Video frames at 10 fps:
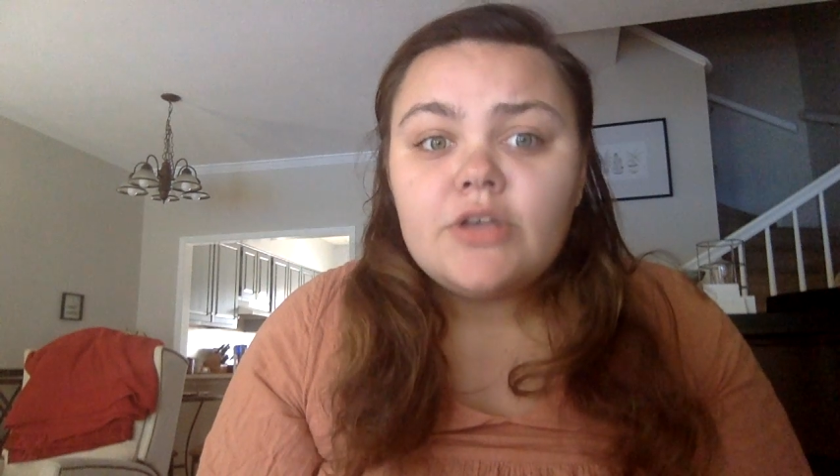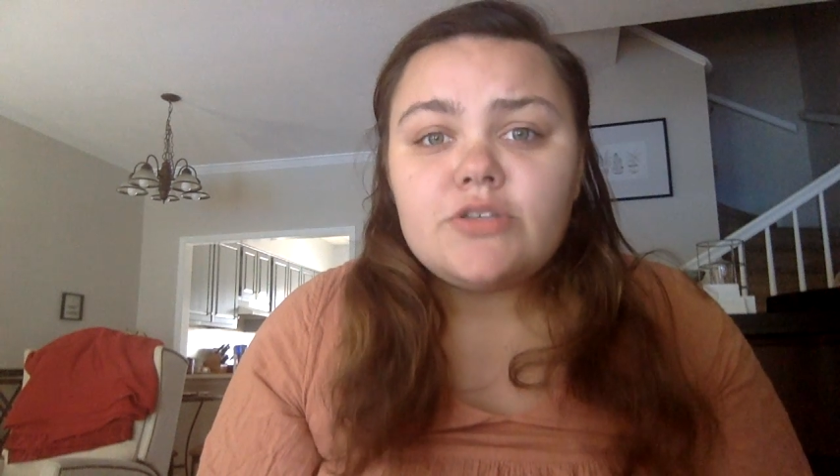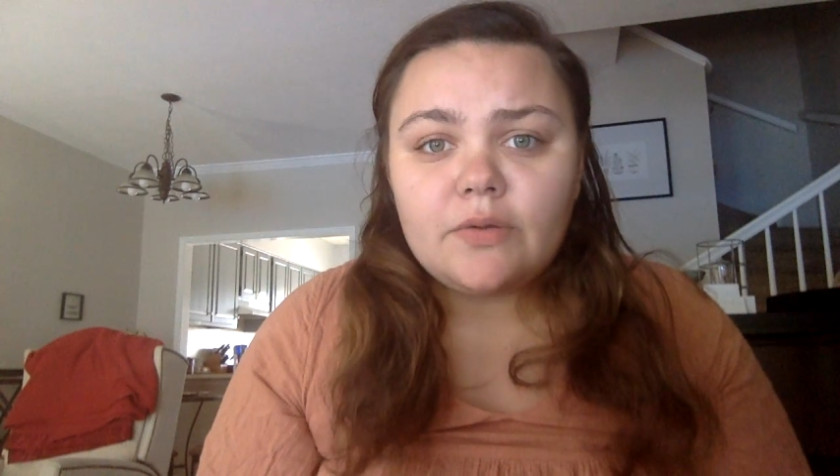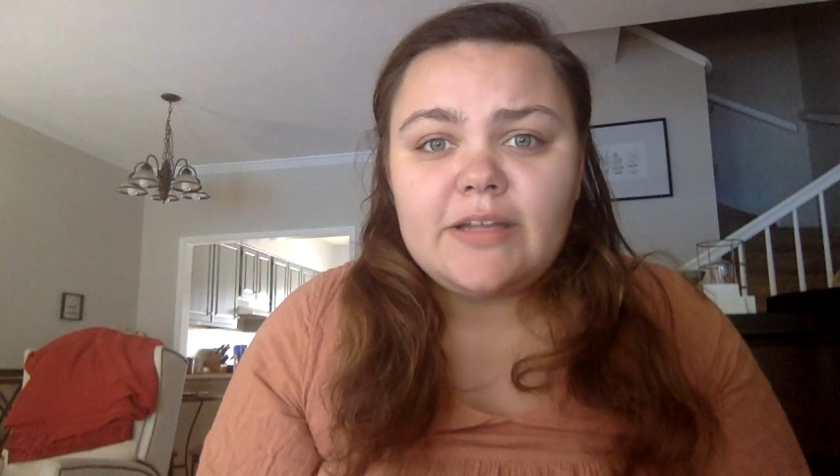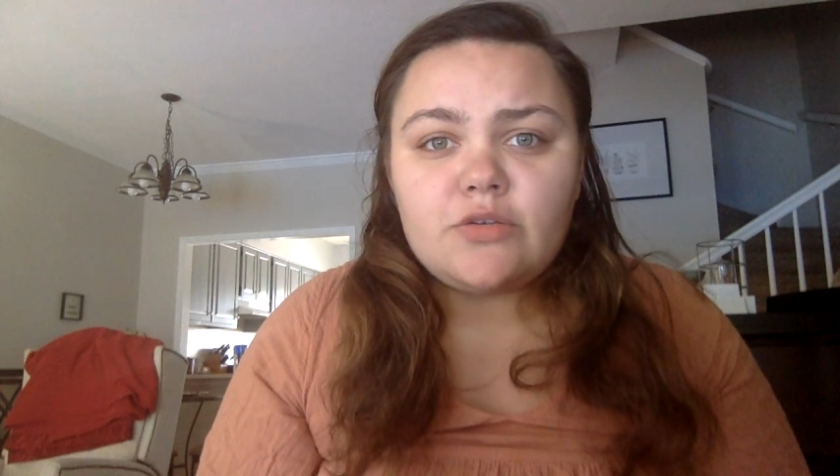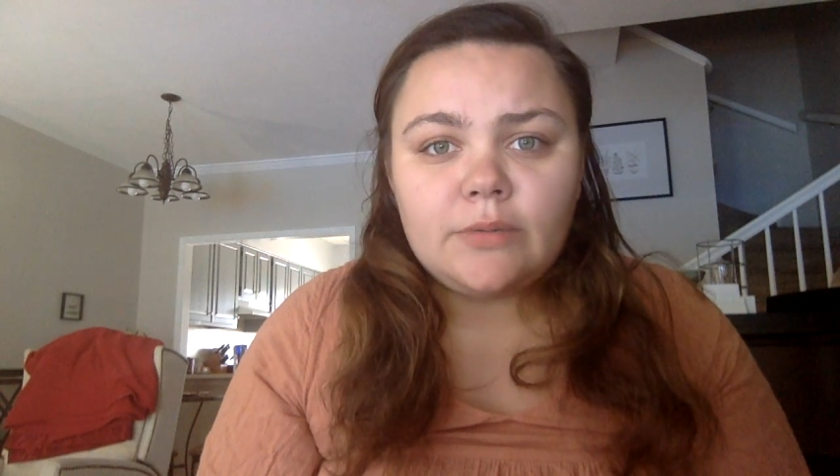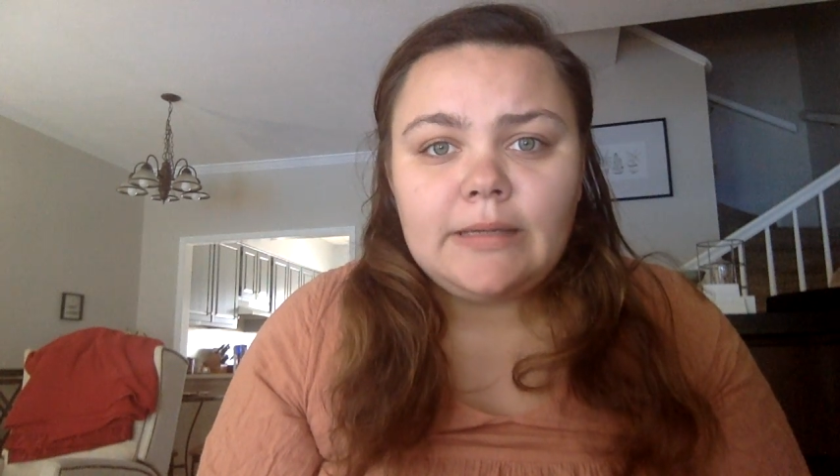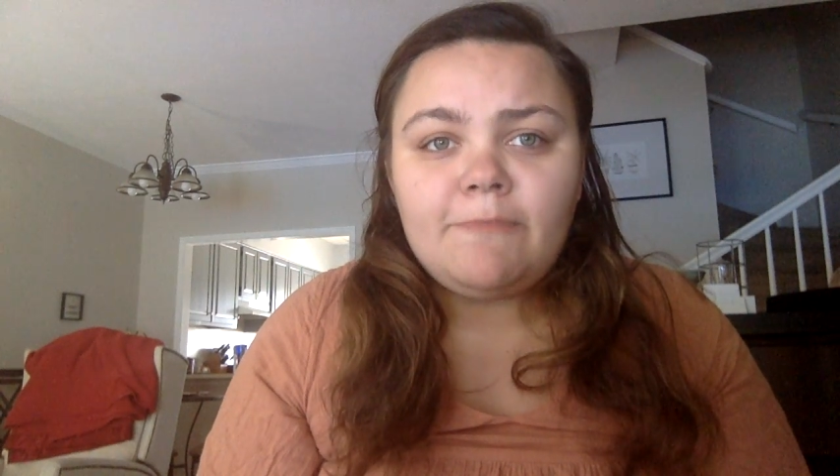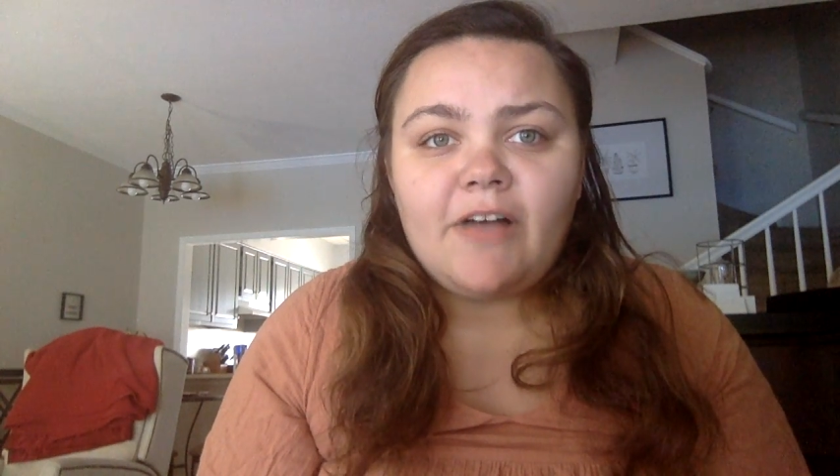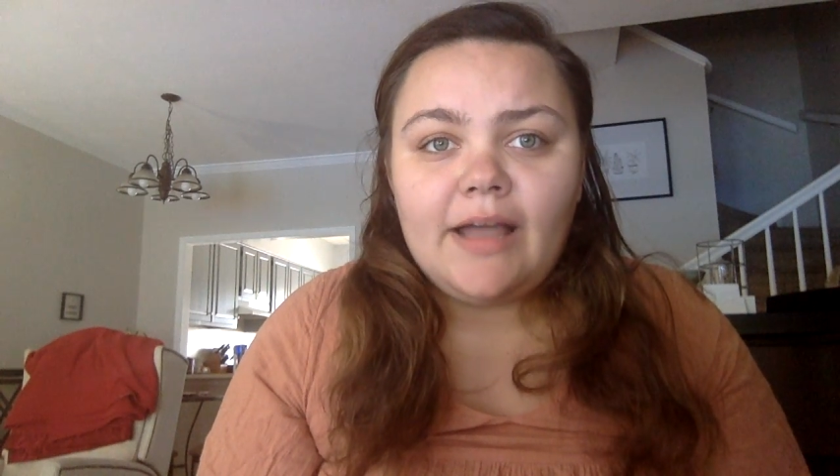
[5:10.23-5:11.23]
So let's
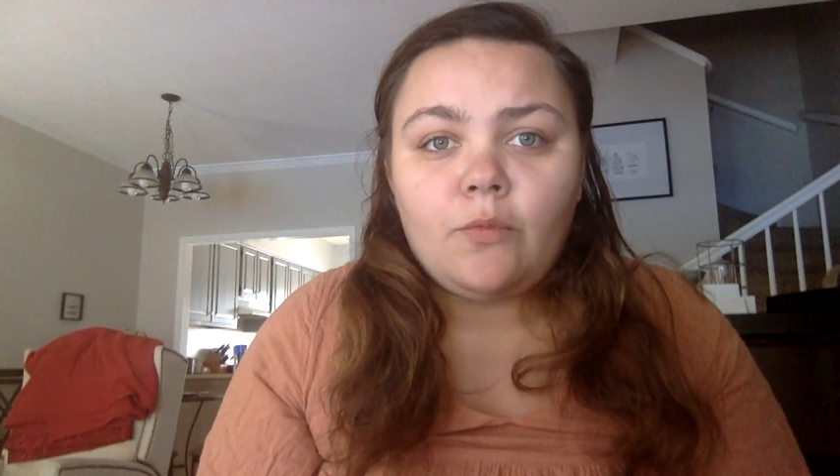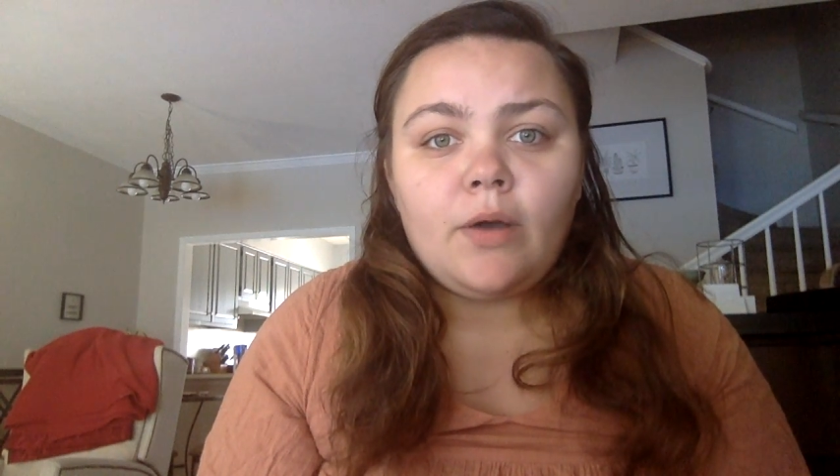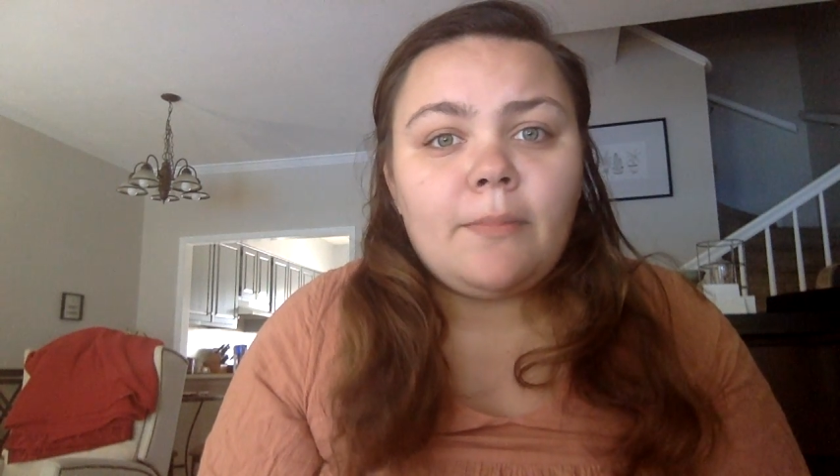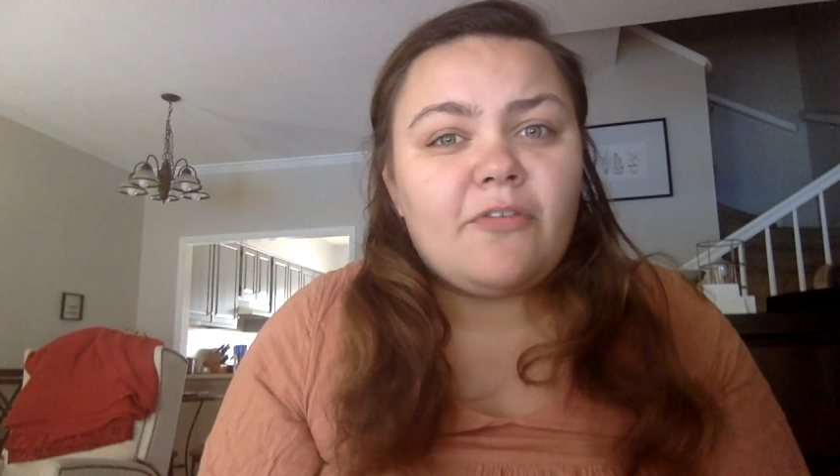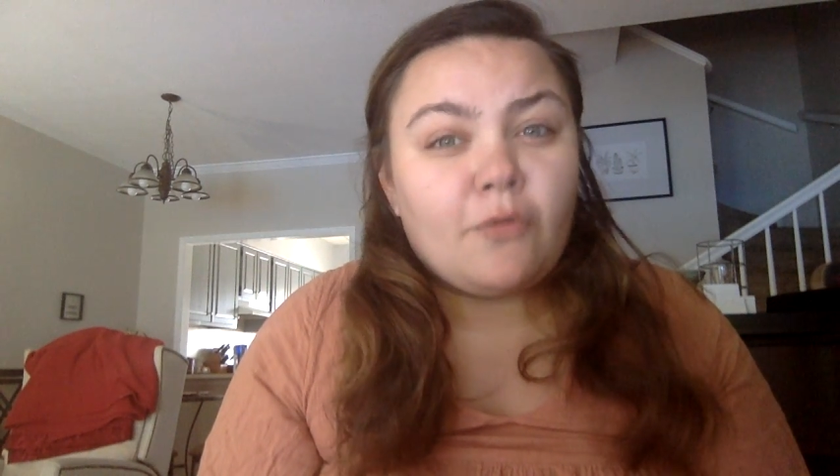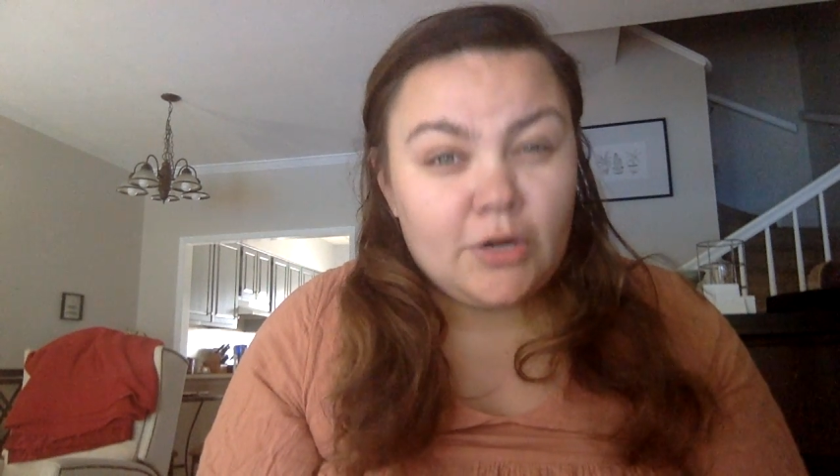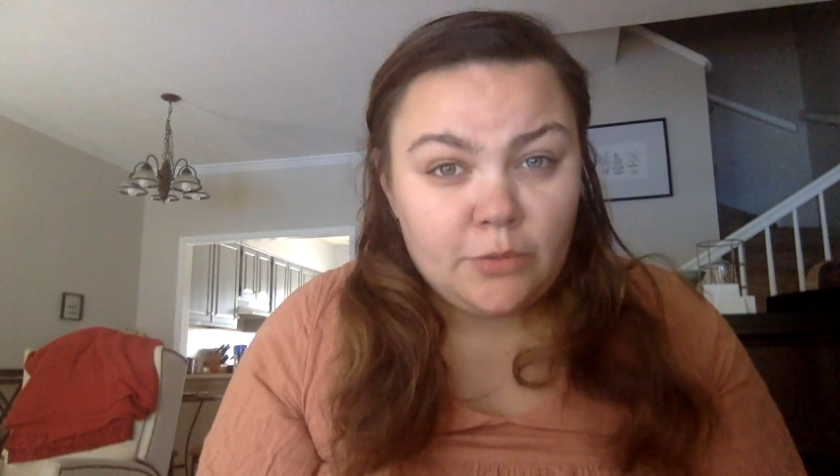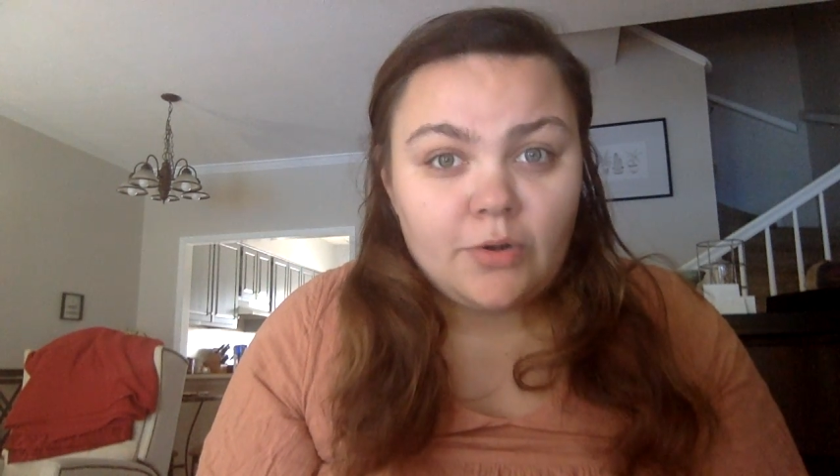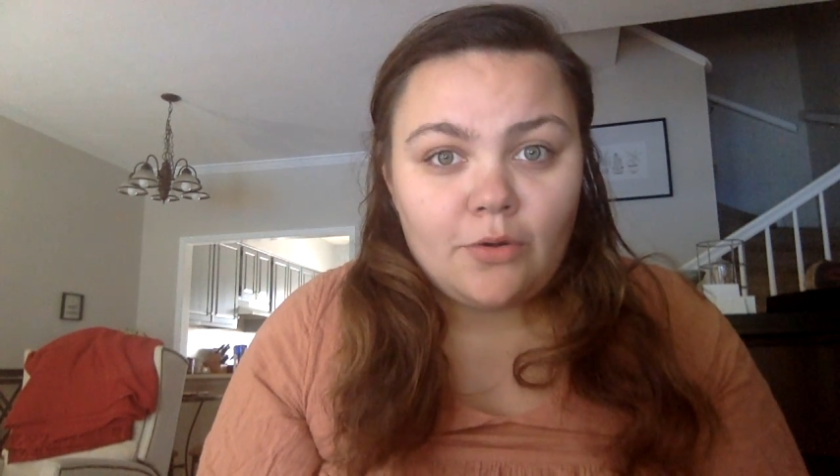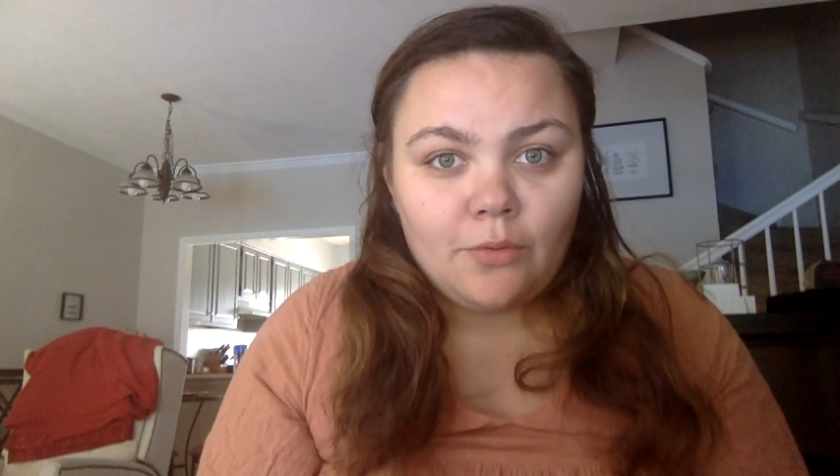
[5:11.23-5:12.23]
really find one before
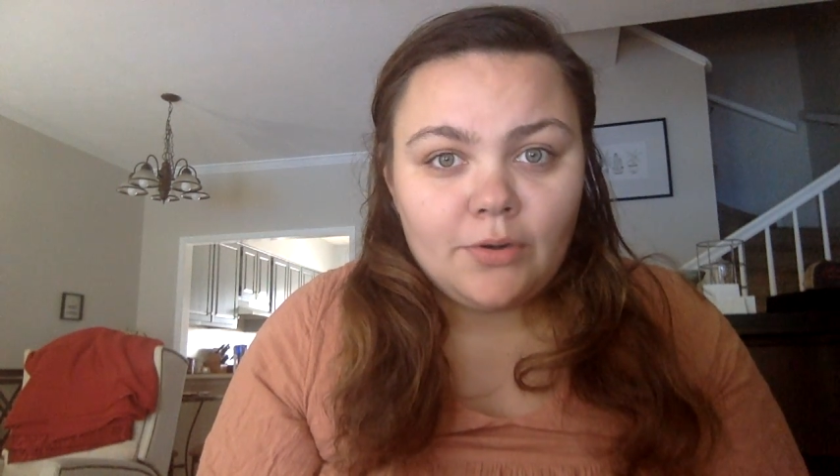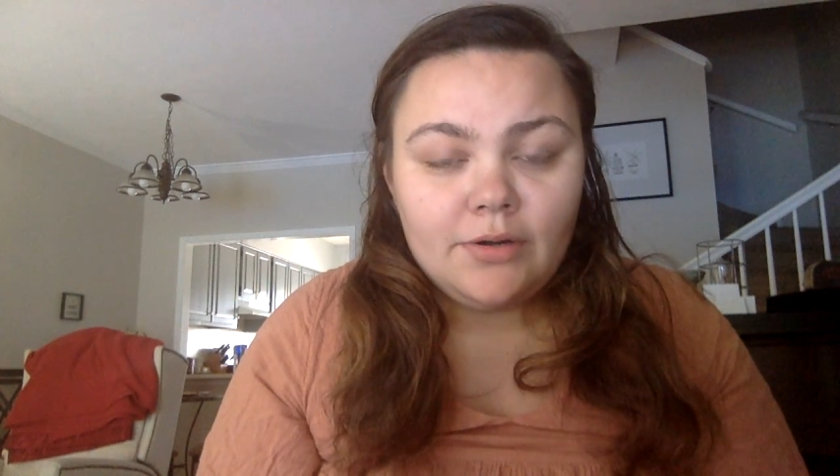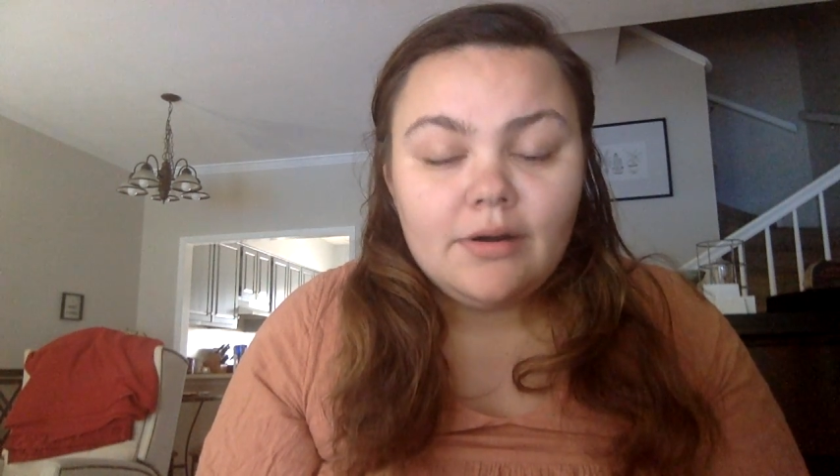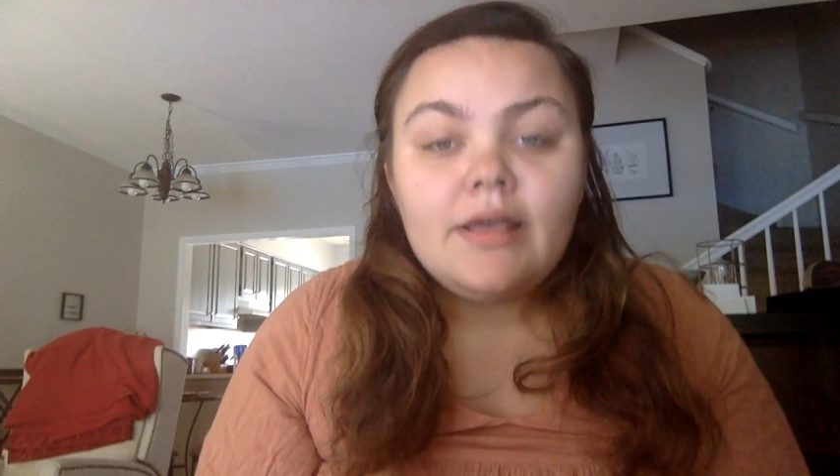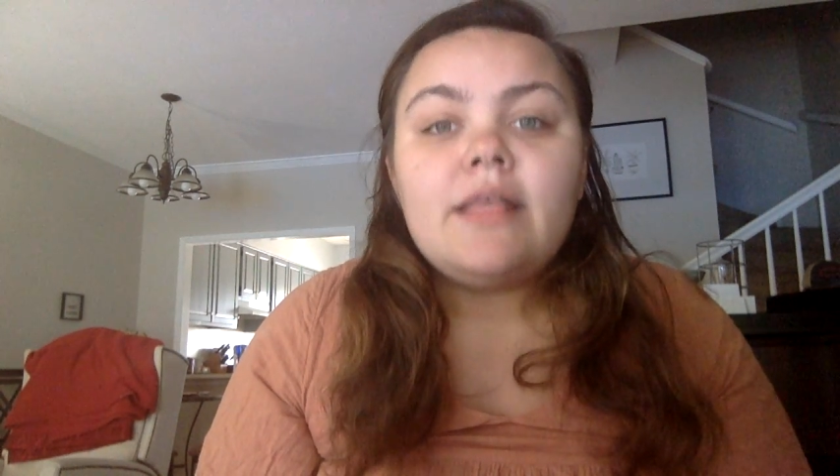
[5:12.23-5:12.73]
you record